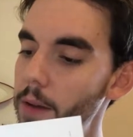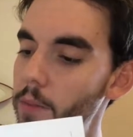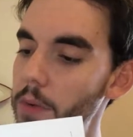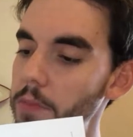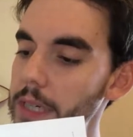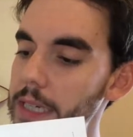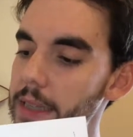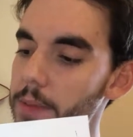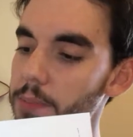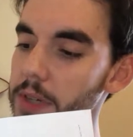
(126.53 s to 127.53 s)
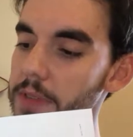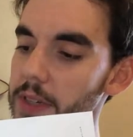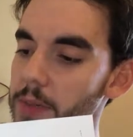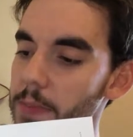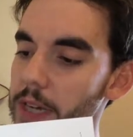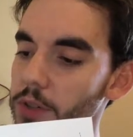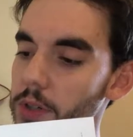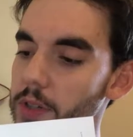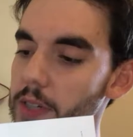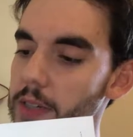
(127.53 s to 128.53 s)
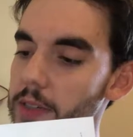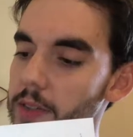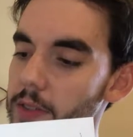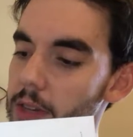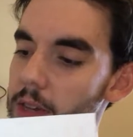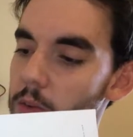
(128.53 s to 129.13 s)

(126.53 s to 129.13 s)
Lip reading: when we did the previous matrices,